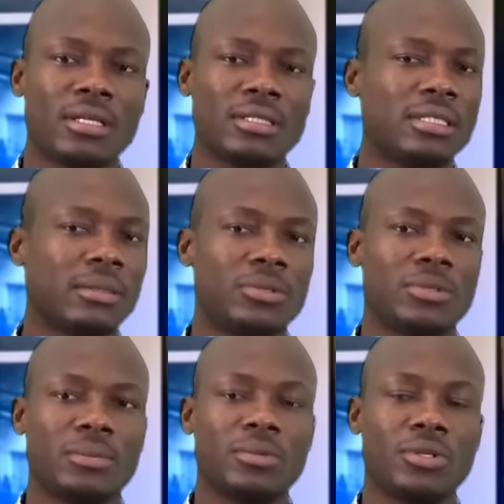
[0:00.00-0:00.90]

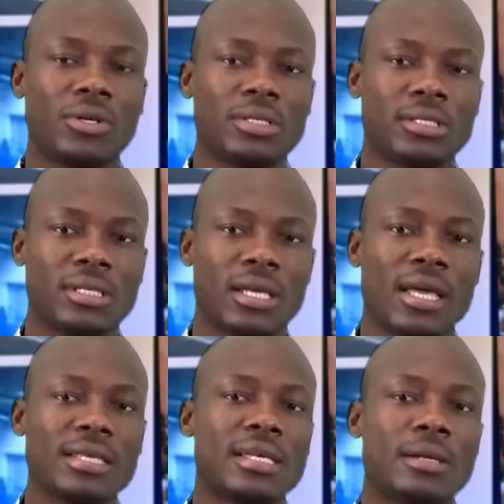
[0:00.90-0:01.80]

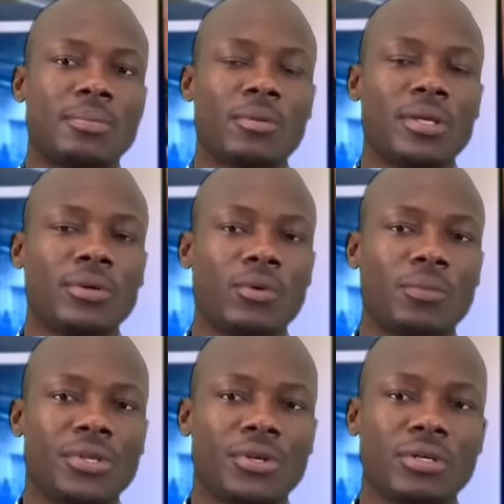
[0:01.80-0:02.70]

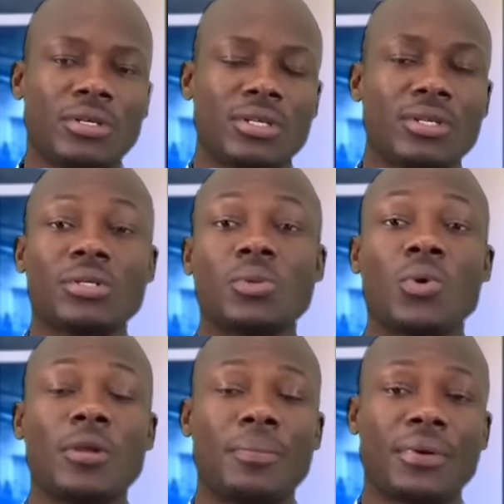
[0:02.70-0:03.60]

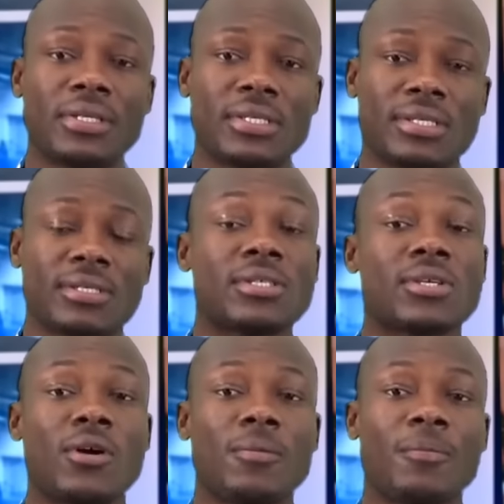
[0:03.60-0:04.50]

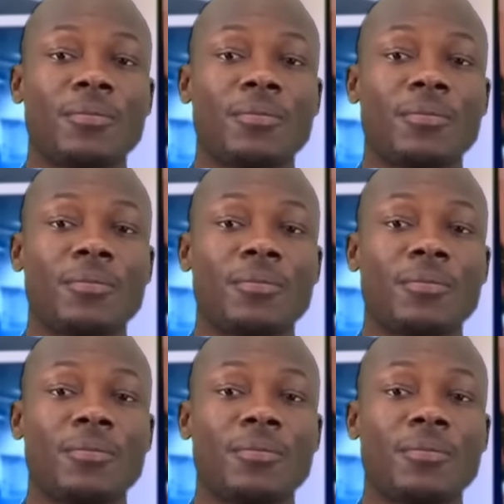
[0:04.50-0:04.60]
www.slpublicopinion.wordpress.com.